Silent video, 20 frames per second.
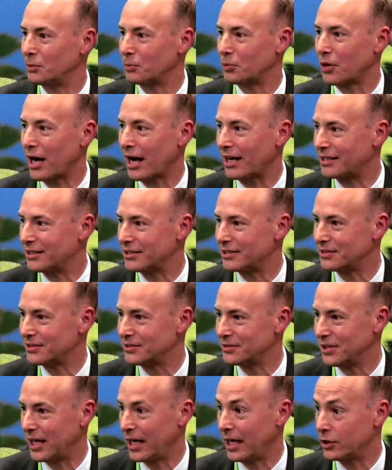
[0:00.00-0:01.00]
in practice
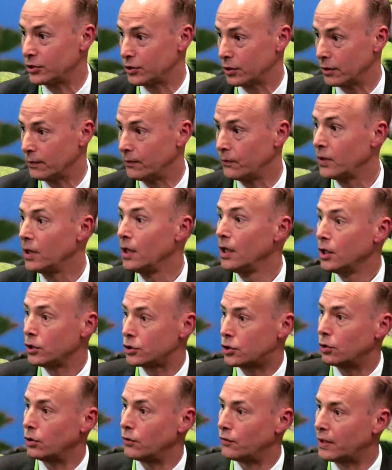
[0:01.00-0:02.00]
to answer.
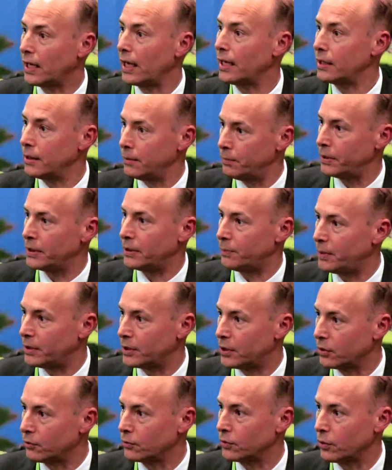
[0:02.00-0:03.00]
So you've got,
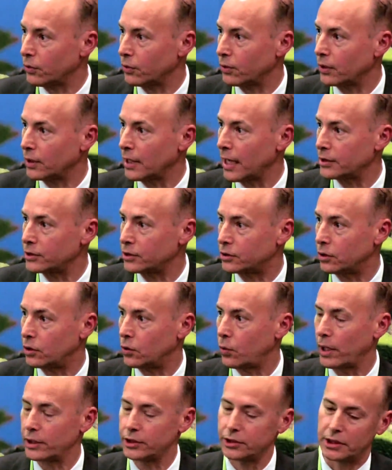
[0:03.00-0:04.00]
but they're logical
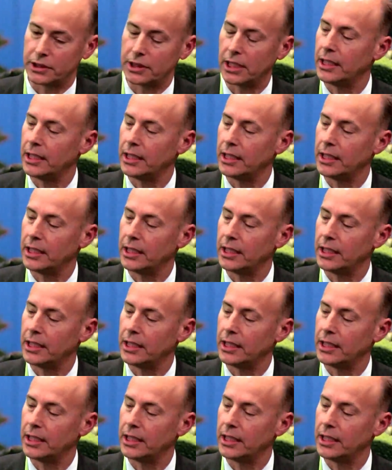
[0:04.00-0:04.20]
questions.